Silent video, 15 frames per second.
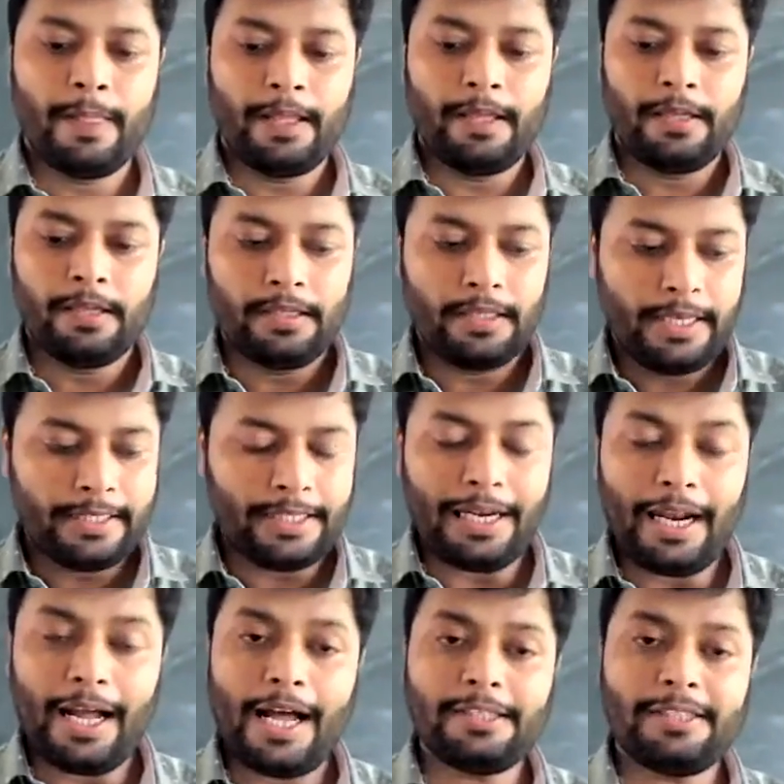In the
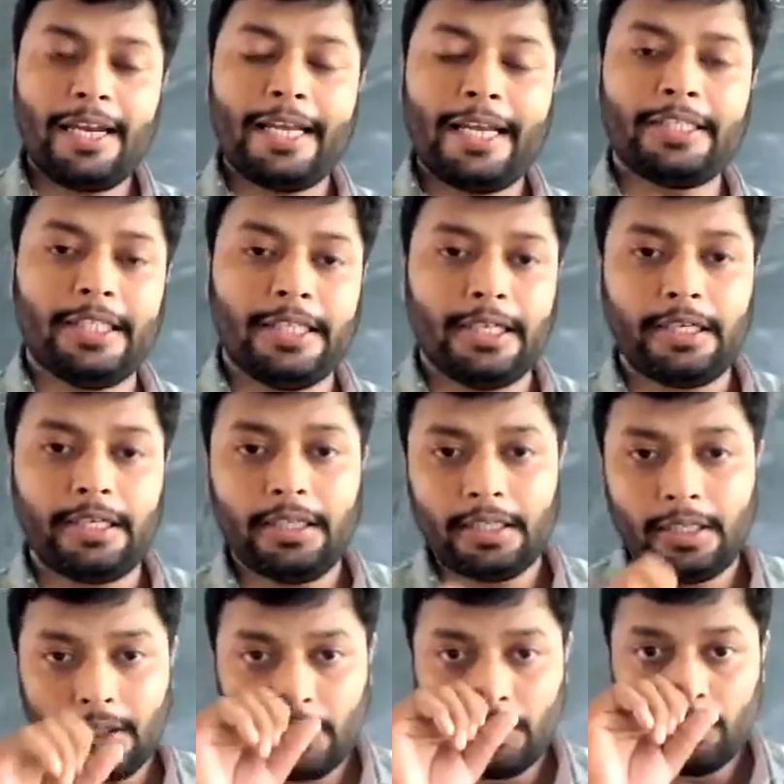last lecture,
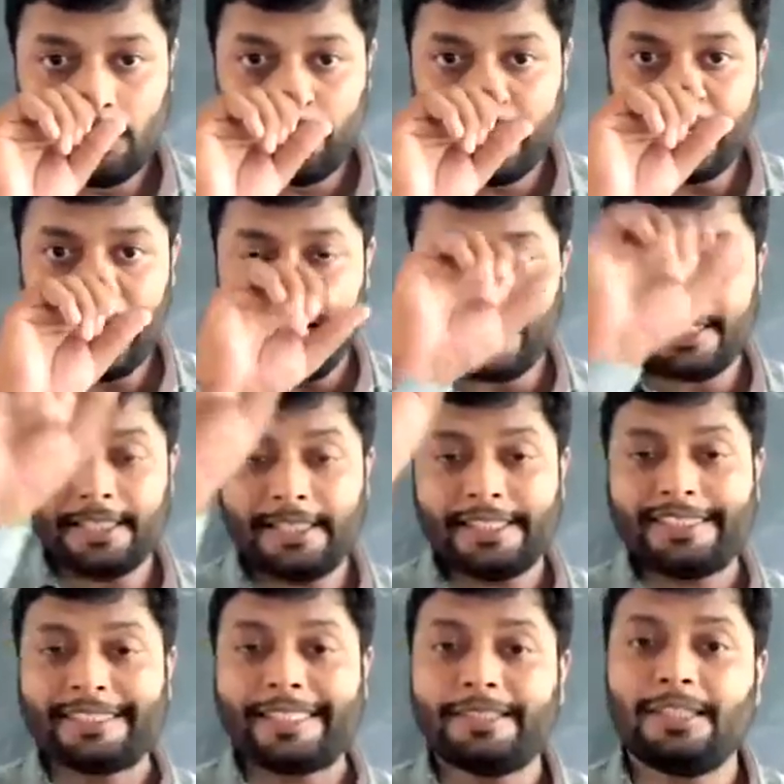we had a
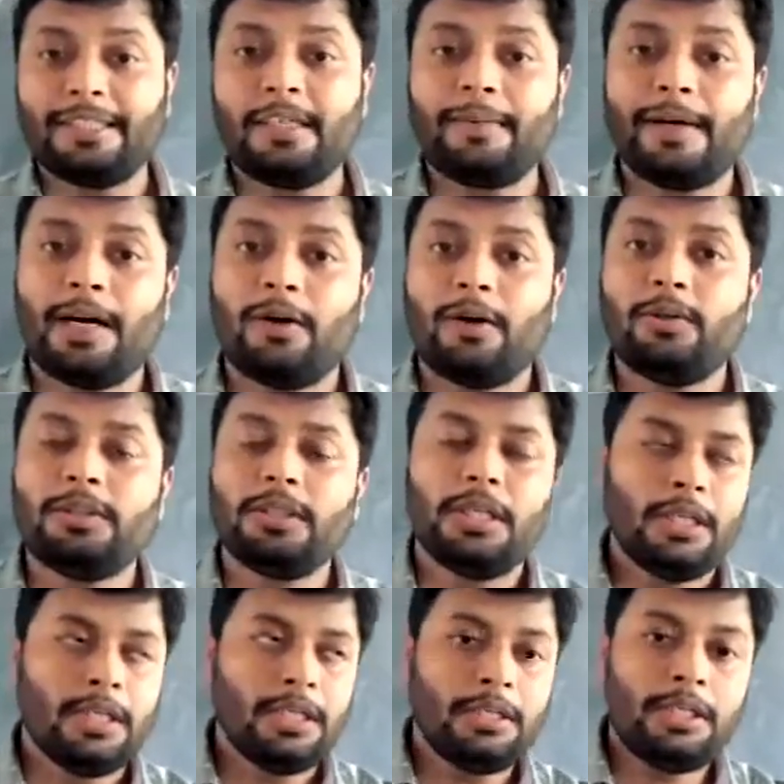discussion
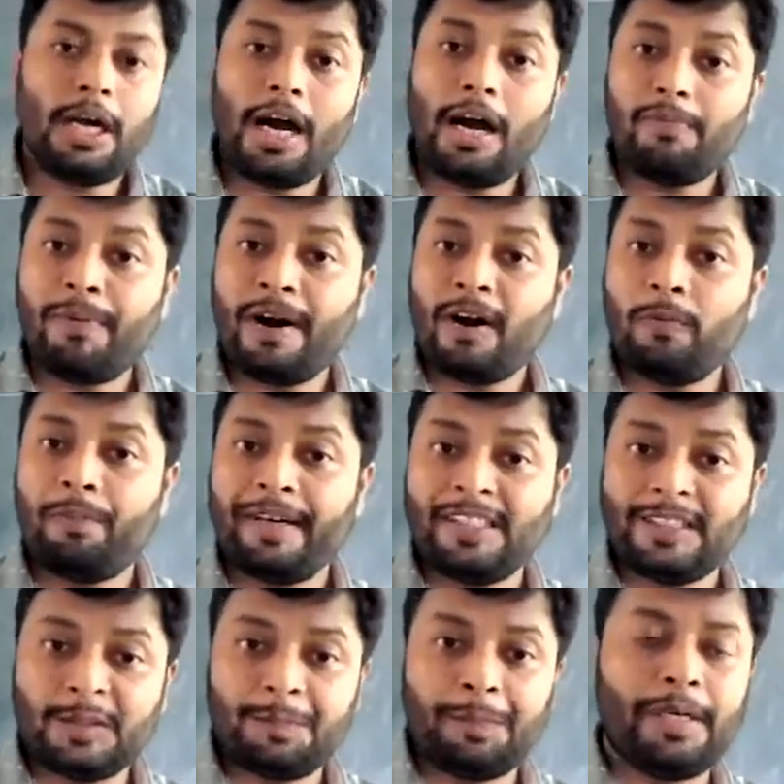about the above
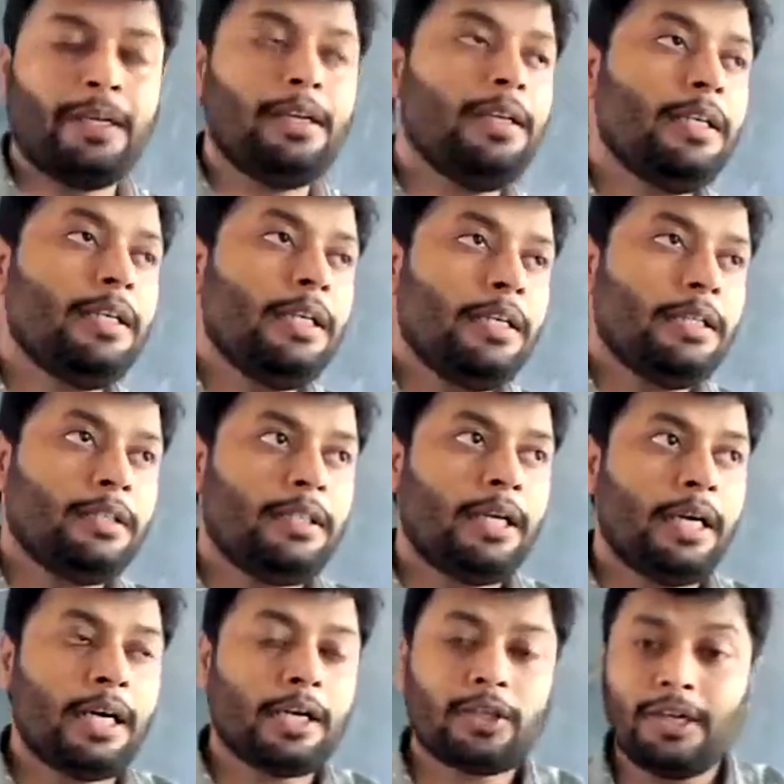principle,
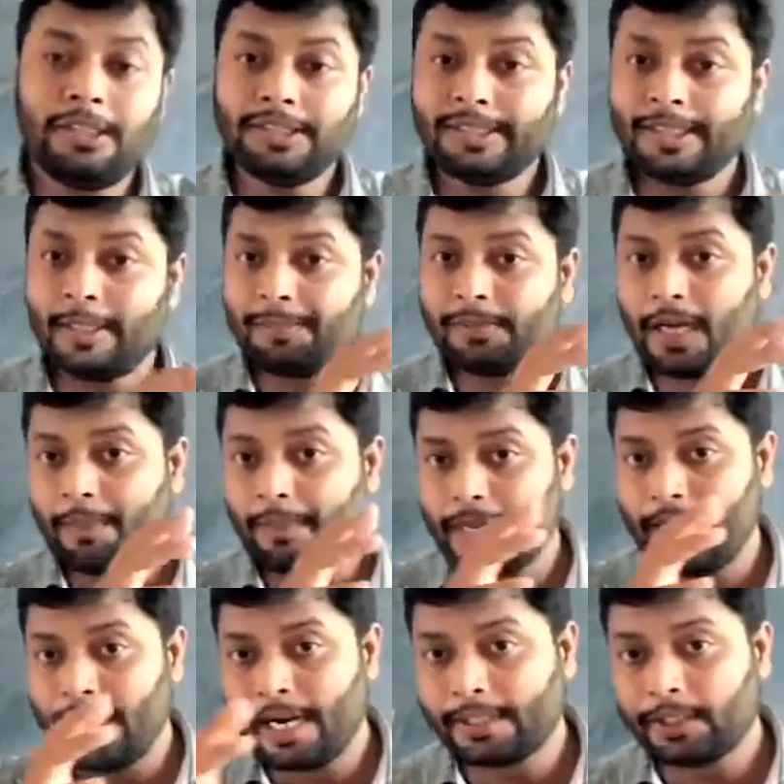the concept
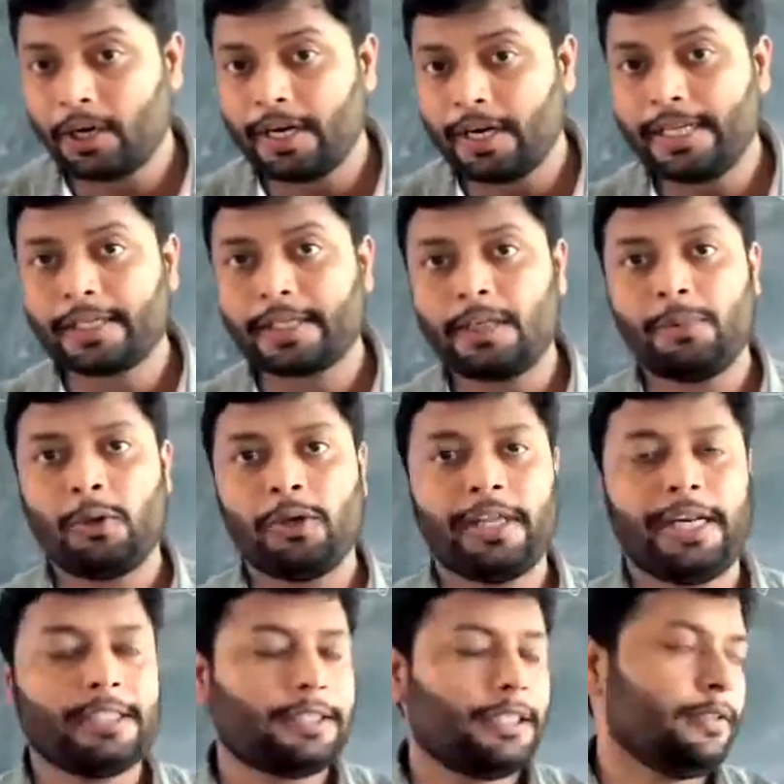of electronic
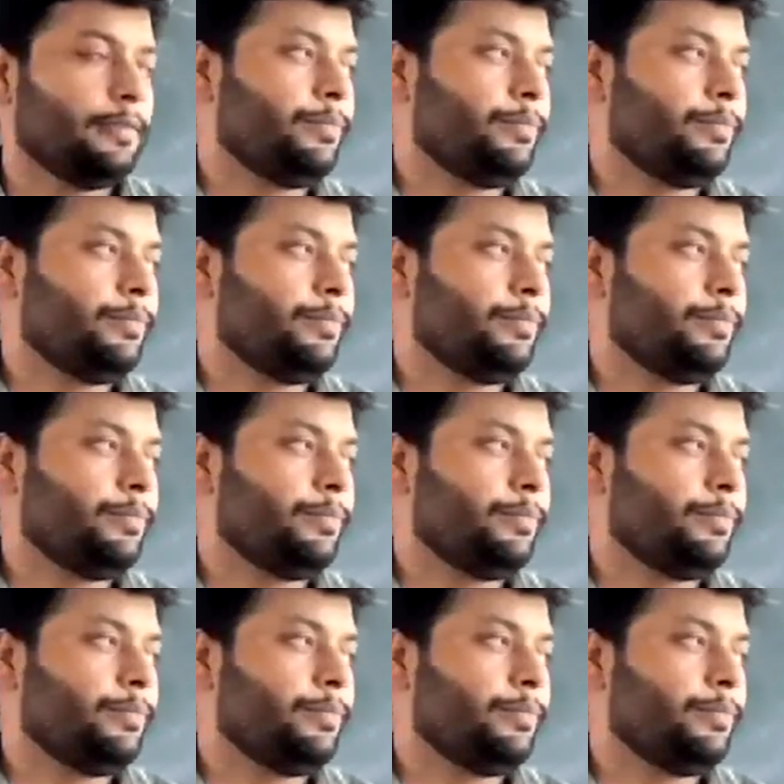configuration,